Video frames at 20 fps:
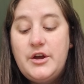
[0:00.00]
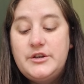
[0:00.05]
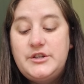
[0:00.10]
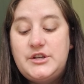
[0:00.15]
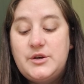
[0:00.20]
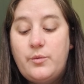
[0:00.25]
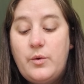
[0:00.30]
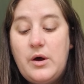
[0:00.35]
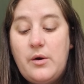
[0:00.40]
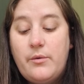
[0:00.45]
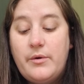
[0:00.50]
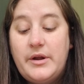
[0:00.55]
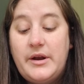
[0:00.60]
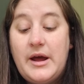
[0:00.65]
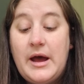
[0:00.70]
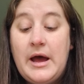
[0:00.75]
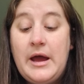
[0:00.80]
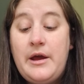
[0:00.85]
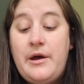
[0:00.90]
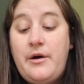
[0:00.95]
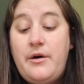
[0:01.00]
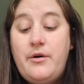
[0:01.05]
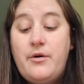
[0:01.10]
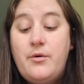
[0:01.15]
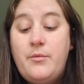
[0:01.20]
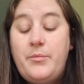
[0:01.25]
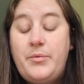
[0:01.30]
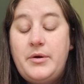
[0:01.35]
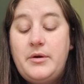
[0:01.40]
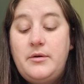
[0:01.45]
to what would, I
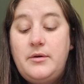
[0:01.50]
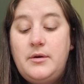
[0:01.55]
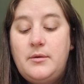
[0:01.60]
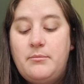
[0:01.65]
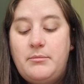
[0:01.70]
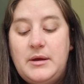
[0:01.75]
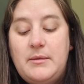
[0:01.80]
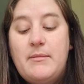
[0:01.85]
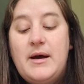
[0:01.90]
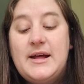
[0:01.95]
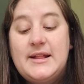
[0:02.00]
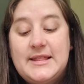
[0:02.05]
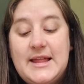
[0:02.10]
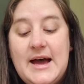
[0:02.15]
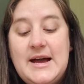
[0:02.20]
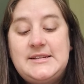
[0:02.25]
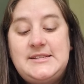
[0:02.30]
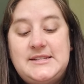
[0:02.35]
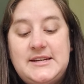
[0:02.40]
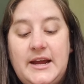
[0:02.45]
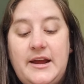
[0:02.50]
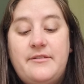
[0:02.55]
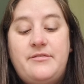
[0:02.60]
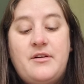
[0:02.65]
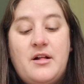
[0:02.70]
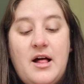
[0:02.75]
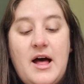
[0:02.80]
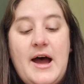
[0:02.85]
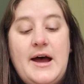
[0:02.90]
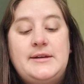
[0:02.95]
hope, be my last day of
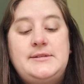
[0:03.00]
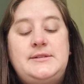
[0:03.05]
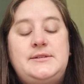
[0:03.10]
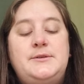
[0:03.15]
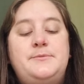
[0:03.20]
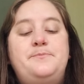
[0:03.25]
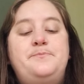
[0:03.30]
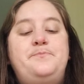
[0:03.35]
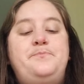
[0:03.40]
class.